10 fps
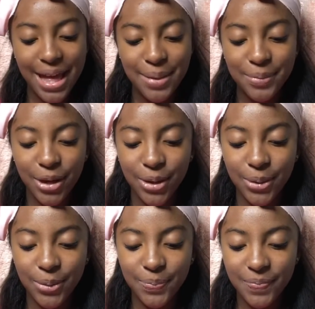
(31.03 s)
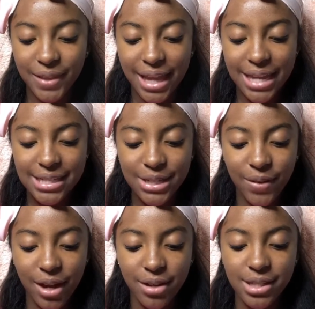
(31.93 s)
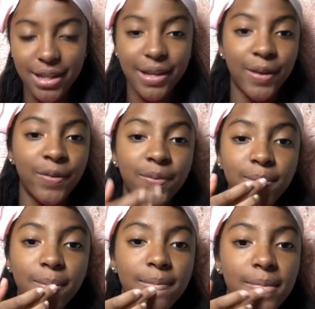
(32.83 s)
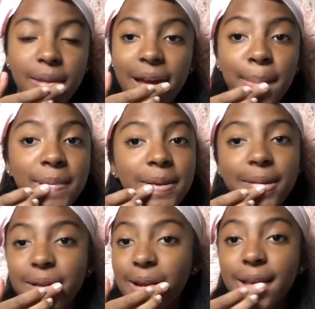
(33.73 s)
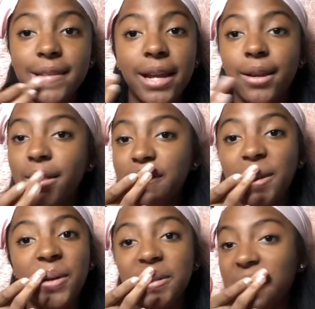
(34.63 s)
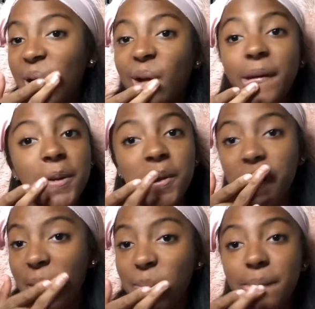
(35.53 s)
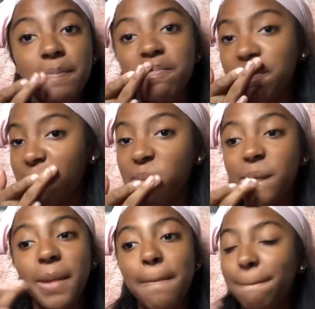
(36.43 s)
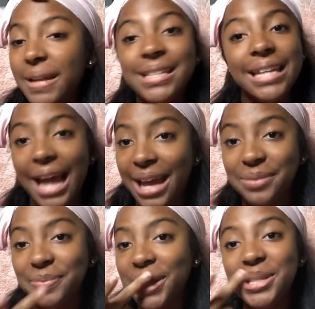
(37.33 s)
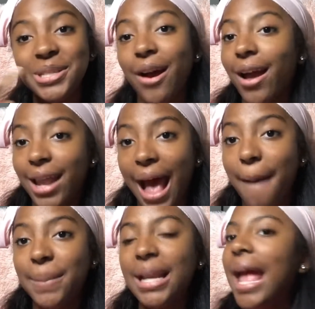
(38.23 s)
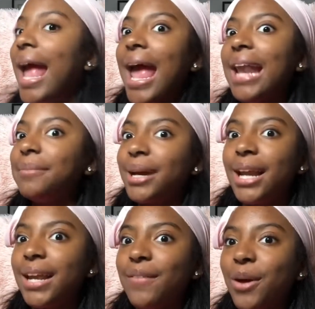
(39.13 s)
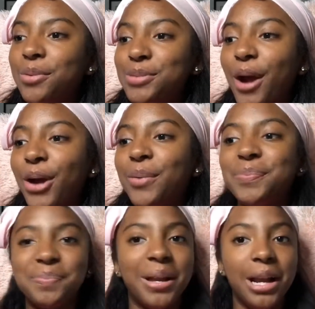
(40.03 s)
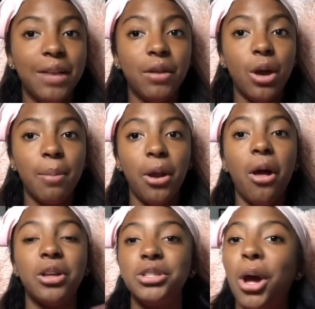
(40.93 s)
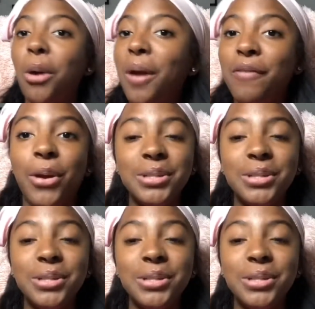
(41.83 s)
You know, it's New Year's Eve. Happy New Year, because I know this video is not going to go up tonight. It's just not going to happen. And it might not even go up tomorrow. It might not even go up at all. So if it goes